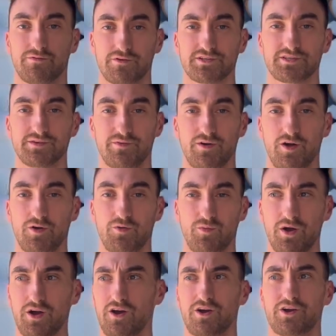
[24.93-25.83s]
First of all,
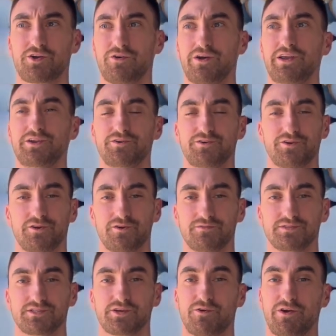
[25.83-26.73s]
what are cranial
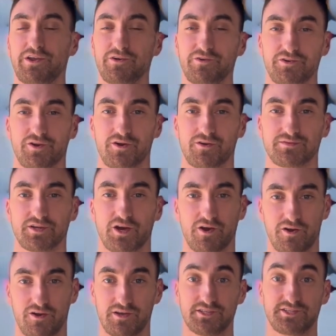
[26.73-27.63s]
nerves? Cranial nerves
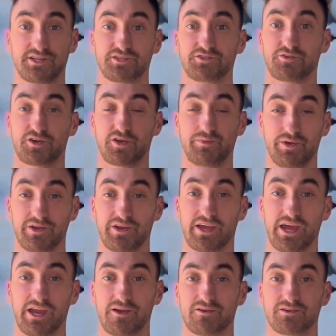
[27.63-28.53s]
are our essential
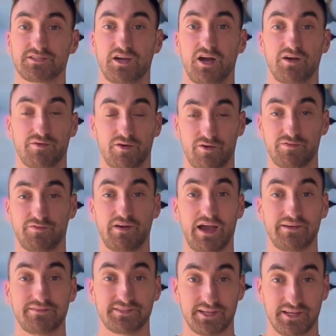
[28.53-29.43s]
communicators of our
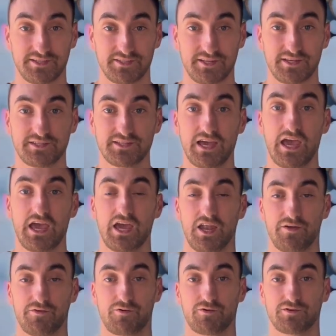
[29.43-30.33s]
5 senses
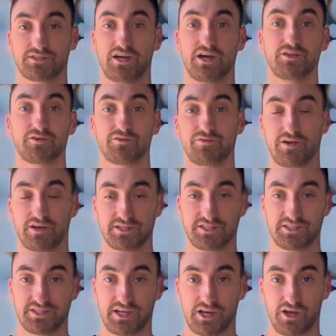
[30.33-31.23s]
and of course other
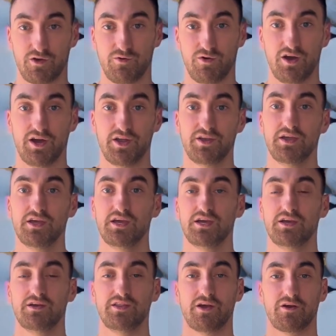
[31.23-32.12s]
functions that go on
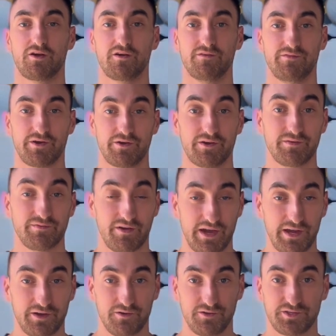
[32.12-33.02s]
that are very
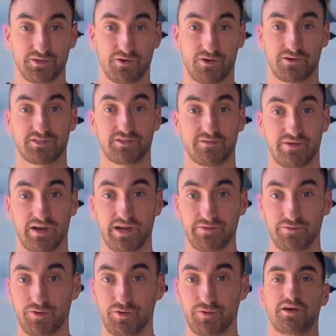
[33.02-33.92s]
vital to our
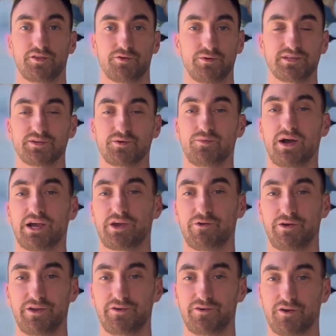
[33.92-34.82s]
survival. Now the reason why
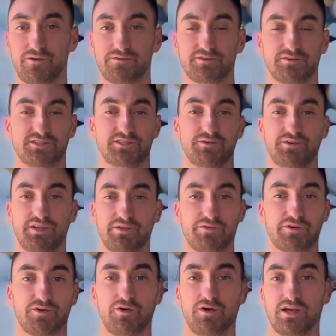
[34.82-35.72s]
cranial nerves are so
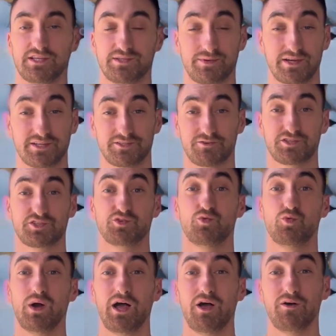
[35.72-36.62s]
difficult is because there's
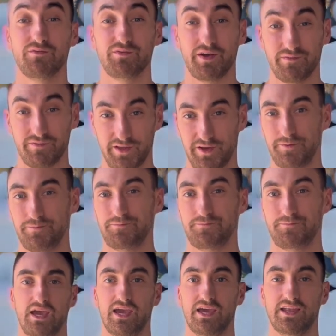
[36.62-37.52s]
12 of them.
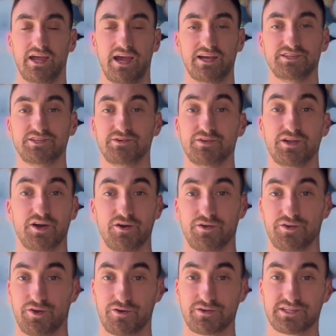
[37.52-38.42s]
And as you
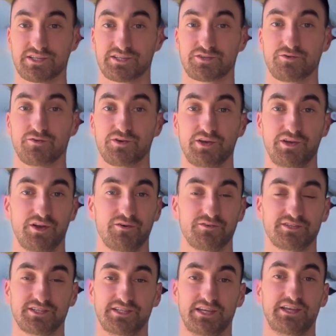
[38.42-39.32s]
know, nursing school, you
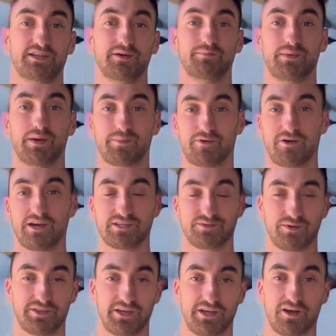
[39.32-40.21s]
don't just need to memorize
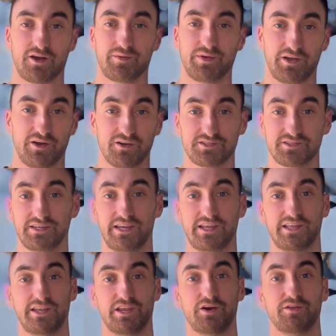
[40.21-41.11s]
what they are, but you also
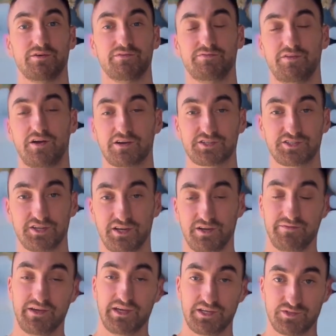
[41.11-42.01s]
need to know the function
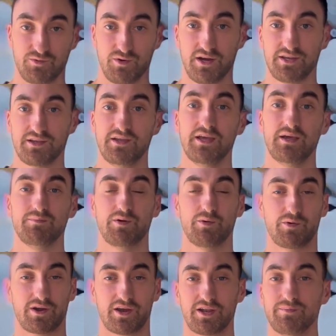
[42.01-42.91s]
of each one. But
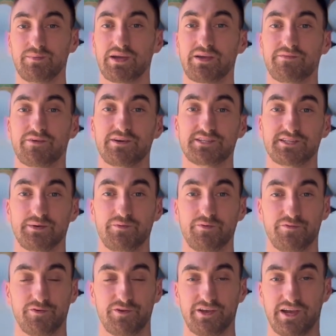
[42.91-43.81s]
we're going to make it very
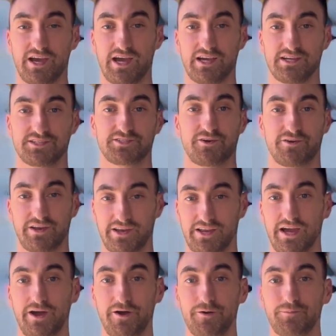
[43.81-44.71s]
simple for you guys starting
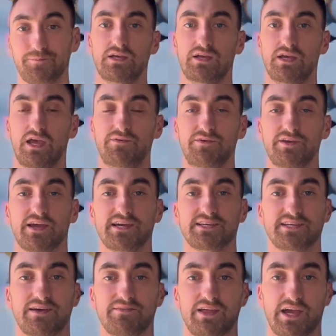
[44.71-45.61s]
now. If you
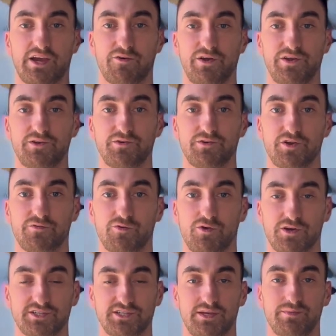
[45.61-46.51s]
guys have that cranial nerve
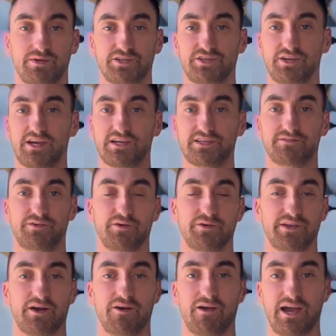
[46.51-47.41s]
worksheet, make sure you guys fill
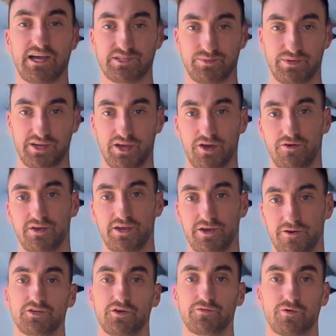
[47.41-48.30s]
it out as we go
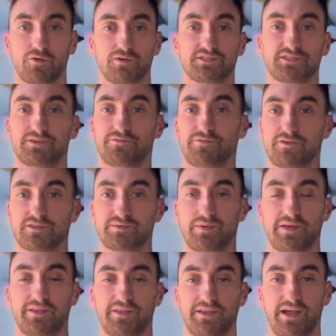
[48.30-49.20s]
here. So of course, the first
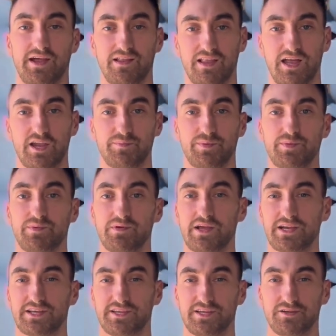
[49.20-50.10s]
method that a lot of people
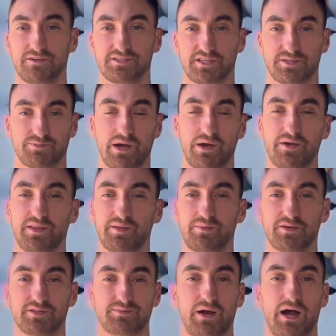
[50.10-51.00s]
like to use is probably the
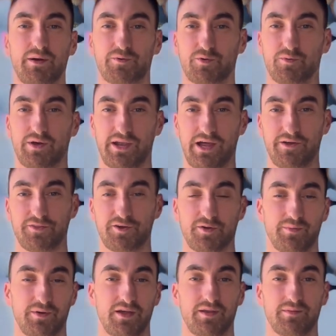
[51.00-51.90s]
most popular one out
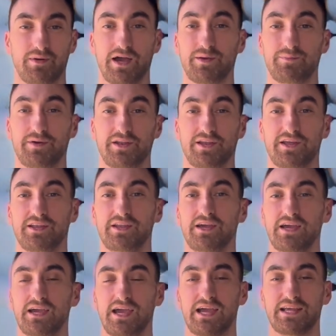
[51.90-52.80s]
there, but in my opinion,
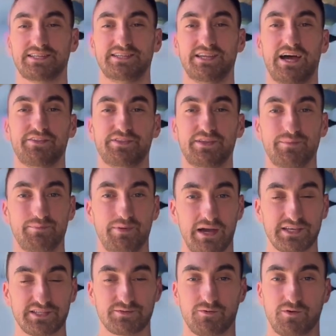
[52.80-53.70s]
it's not the
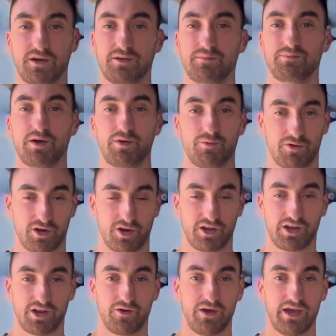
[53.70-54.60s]
best one, but we're
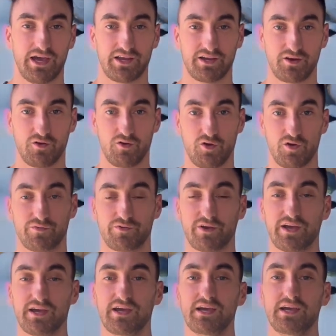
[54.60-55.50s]
going to go ahead and go
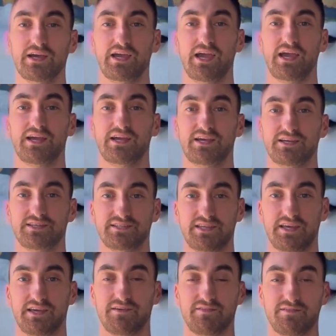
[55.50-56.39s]
over it. It is
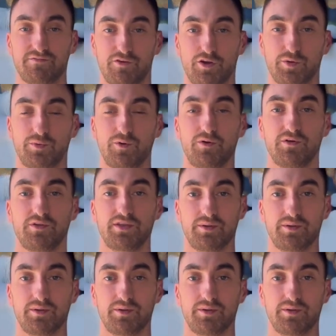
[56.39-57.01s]
the verbal